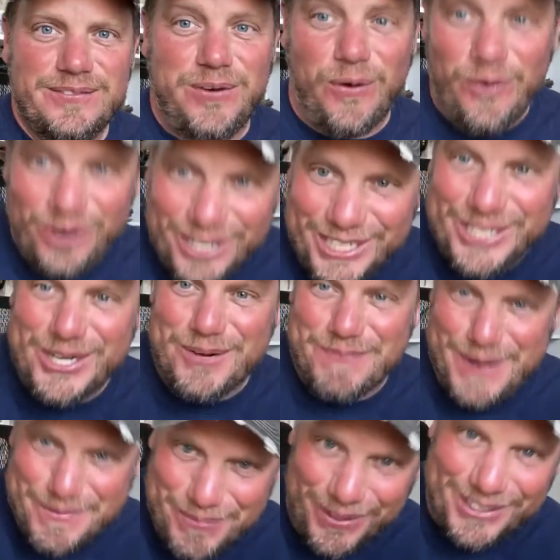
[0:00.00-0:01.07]
forty-two
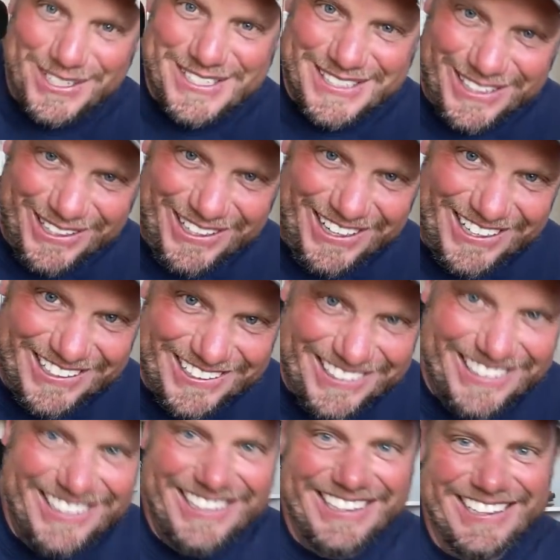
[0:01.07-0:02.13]
people are still on.
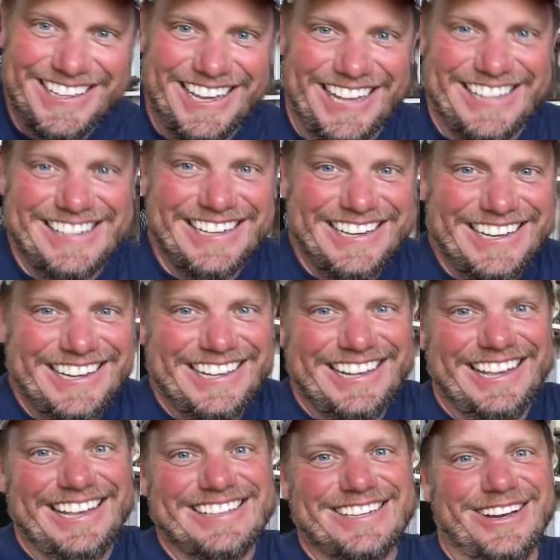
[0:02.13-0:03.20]
That's,
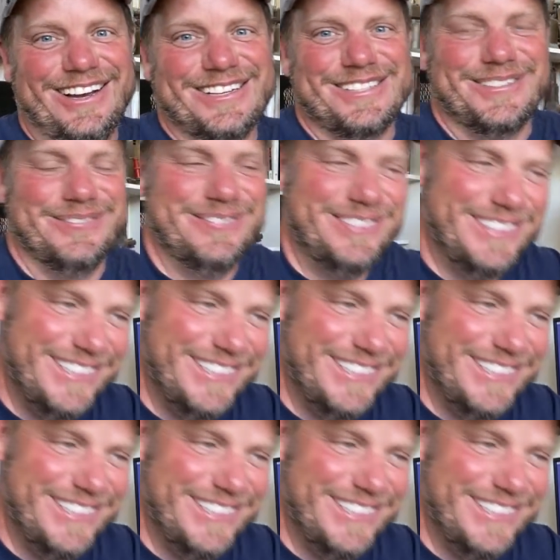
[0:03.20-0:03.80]
that's awesome.